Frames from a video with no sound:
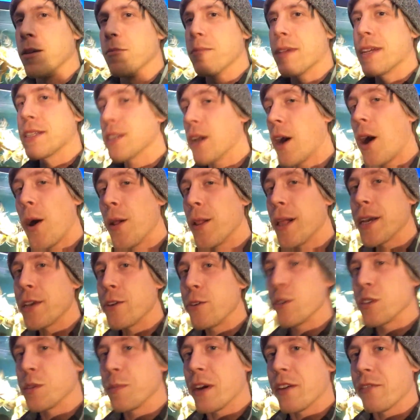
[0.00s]
That's all I
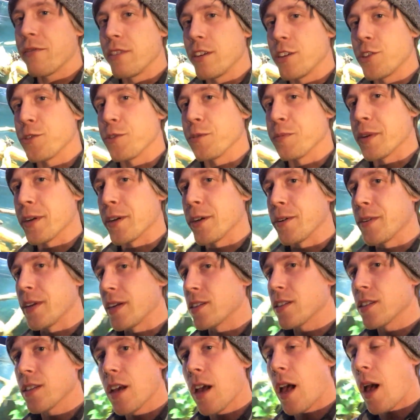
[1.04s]
use in my fish room here, and
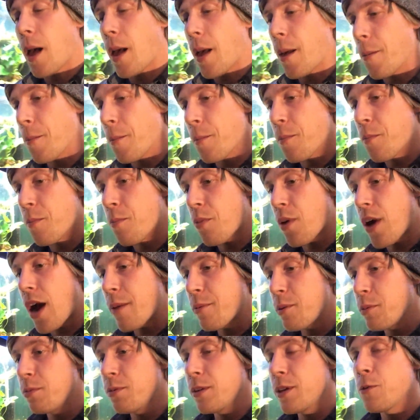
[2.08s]
that's
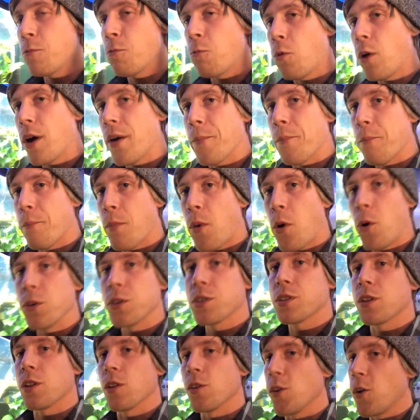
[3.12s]
probably what
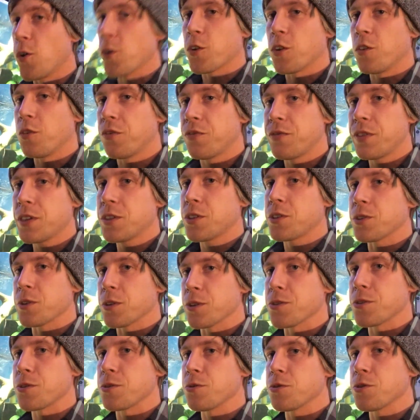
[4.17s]
most local fish
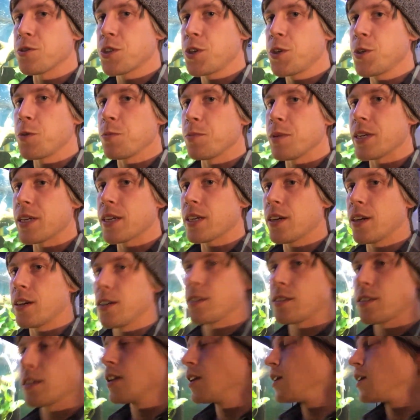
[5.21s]
stores use too, because